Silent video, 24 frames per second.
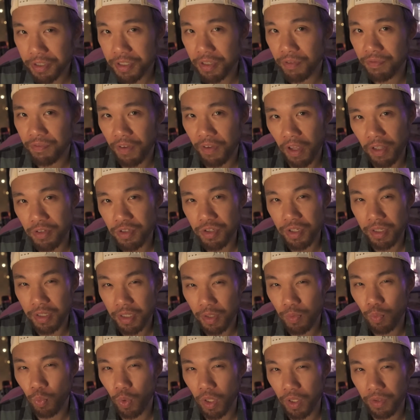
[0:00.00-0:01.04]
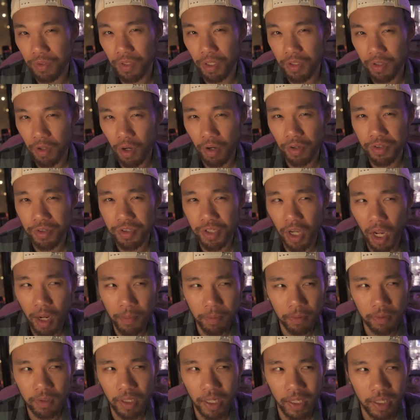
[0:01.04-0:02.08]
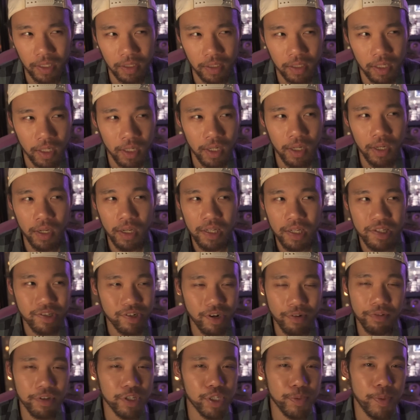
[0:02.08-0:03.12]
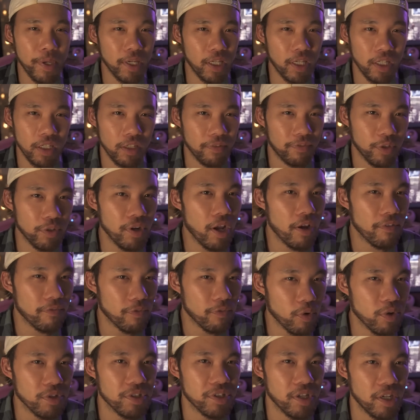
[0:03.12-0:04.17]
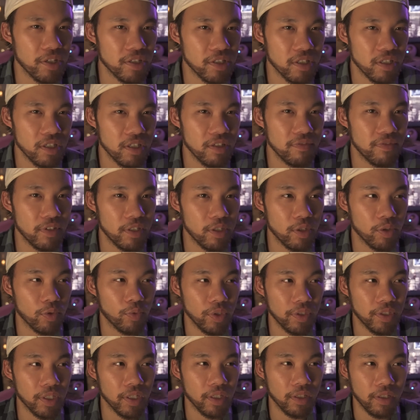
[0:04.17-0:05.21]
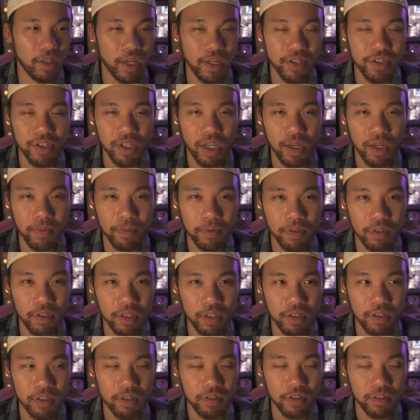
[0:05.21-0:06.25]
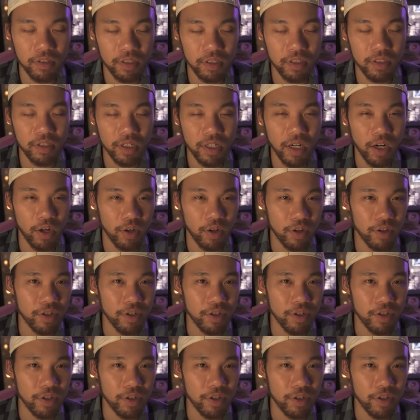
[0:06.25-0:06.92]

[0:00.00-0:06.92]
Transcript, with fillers: defense, she did wield the Darksaber, and generally speaking, if you're not Force sensitive and you're wielding a lightsaber, you're you're gonna hurt